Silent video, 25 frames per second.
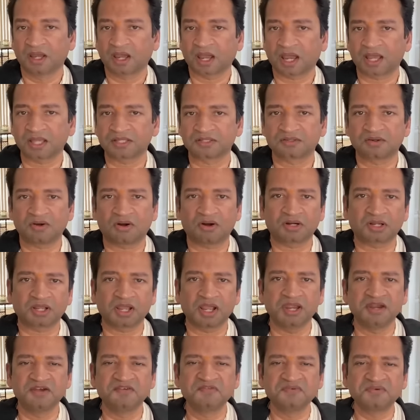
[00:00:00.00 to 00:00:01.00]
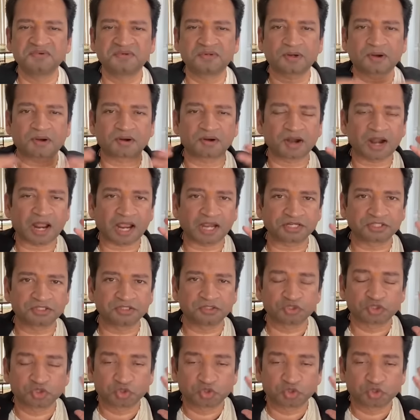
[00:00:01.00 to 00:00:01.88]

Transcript: has got international,